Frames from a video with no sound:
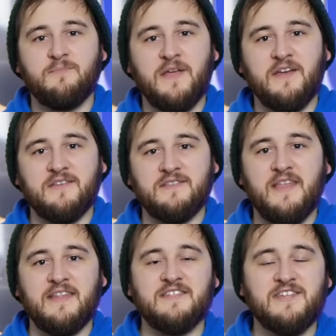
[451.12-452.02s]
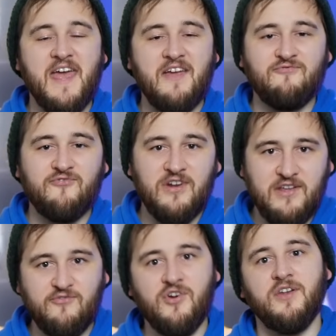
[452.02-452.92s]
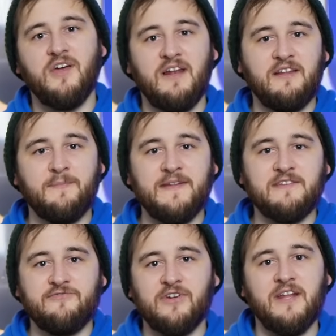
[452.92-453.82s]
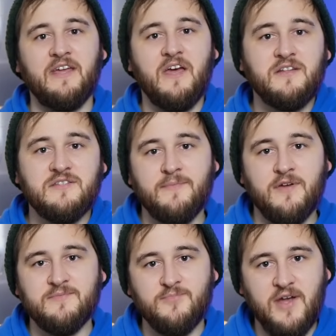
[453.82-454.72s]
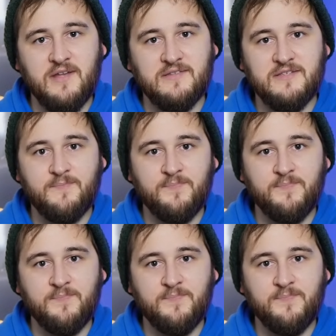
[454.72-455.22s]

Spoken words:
because they generally run a little bit differently to most brands.